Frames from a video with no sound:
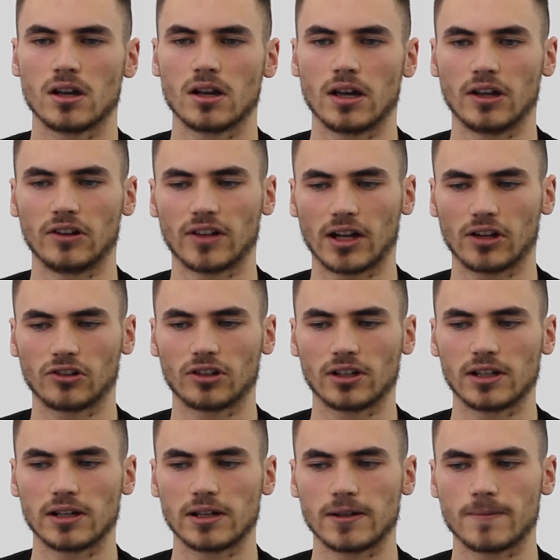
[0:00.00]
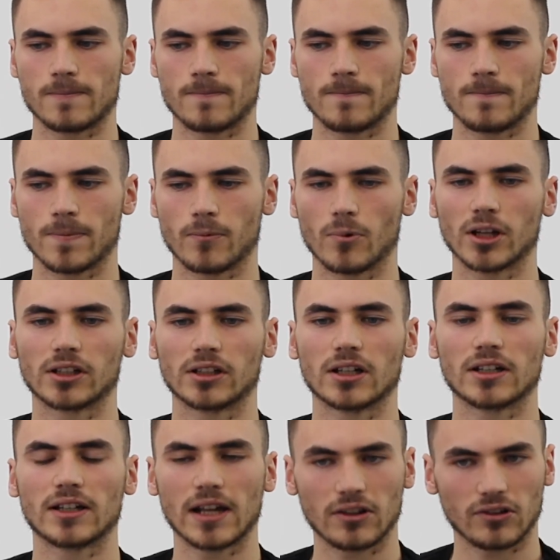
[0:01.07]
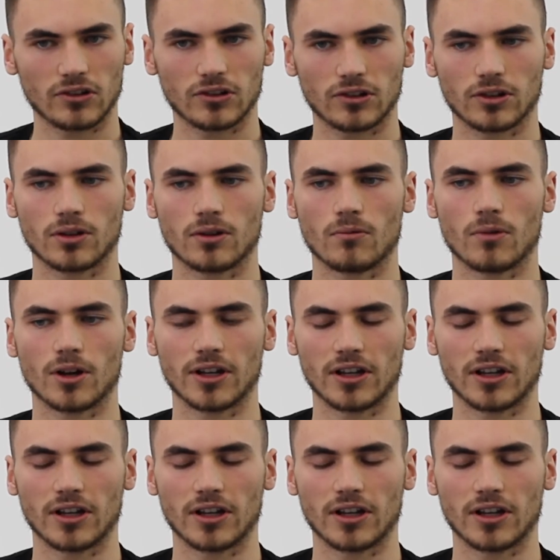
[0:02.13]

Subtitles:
is actually working against what